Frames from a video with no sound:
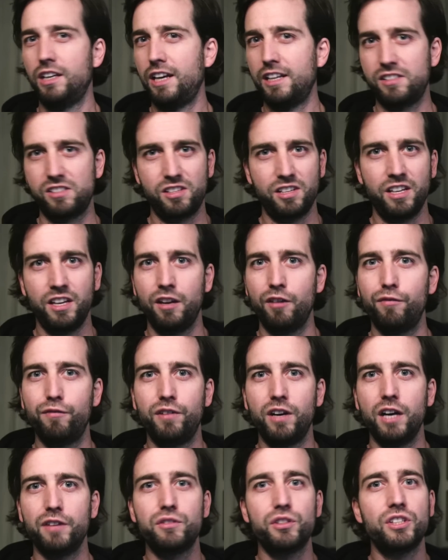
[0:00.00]
let's say
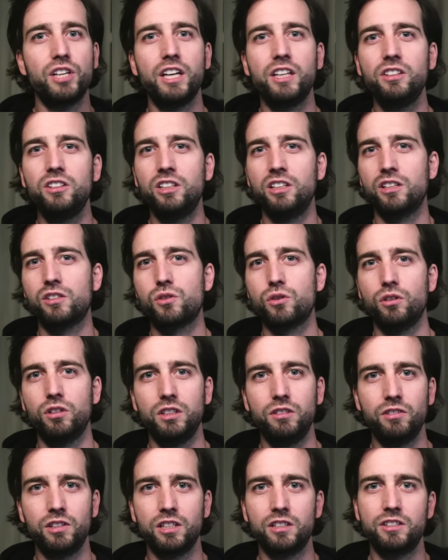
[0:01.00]
5 to 10 years or
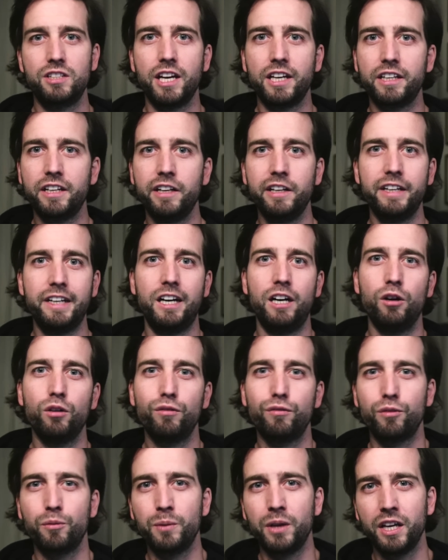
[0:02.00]
even a decade out
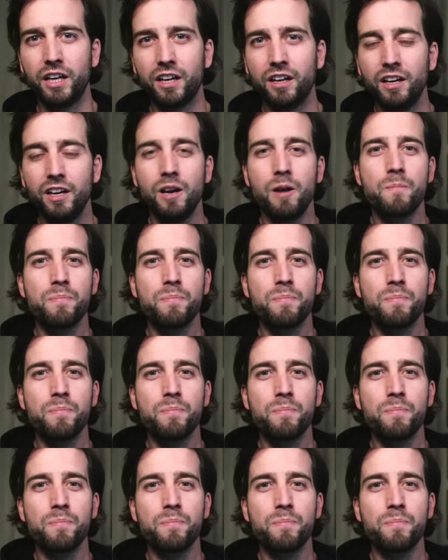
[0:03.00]
from here,